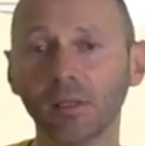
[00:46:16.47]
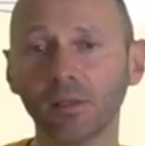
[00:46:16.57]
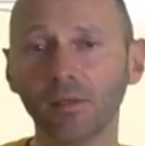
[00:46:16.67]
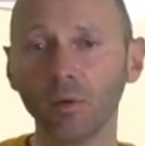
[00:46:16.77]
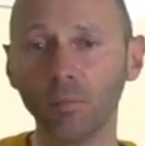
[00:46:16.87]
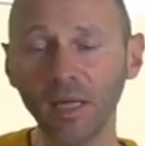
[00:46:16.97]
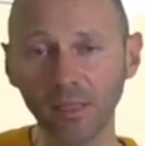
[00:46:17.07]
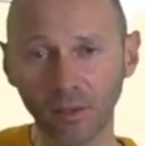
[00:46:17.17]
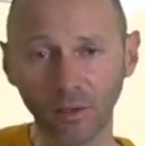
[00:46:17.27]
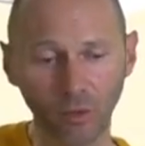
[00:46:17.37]
So
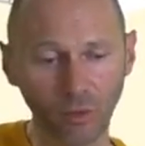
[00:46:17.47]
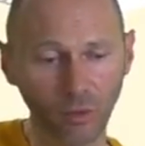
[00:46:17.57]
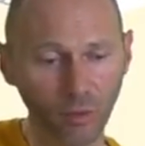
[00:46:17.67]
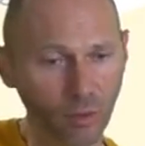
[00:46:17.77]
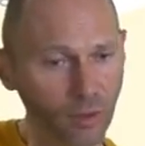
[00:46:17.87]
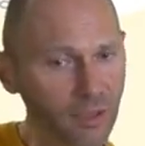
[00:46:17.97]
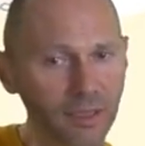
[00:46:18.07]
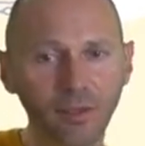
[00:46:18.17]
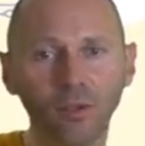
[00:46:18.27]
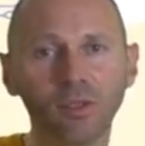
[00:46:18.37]
based on
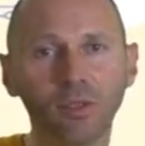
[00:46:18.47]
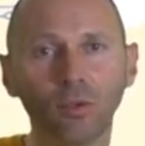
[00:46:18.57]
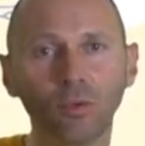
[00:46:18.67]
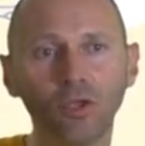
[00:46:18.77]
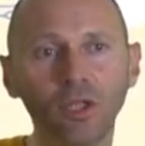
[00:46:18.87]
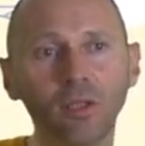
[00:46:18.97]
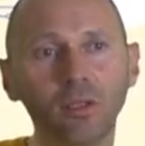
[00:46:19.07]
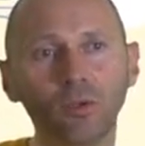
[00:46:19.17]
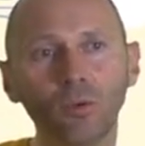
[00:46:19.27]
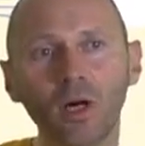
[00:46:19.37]
only the
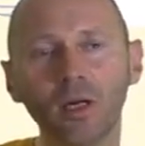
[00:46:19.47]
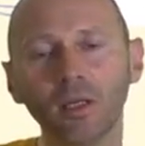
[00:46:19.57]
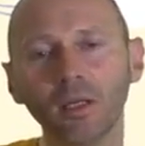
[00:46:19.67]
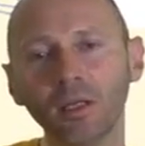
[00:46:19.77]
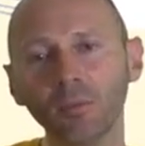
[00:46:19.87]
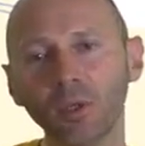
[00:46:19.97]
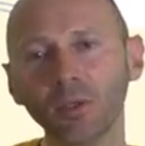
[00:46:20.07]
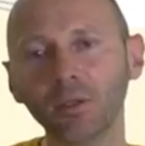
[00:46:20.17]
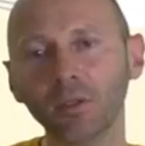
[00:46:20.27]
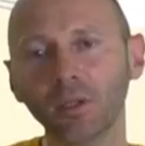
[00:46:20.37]
osteology, you are
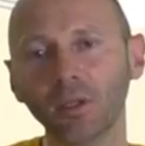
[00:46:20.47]
able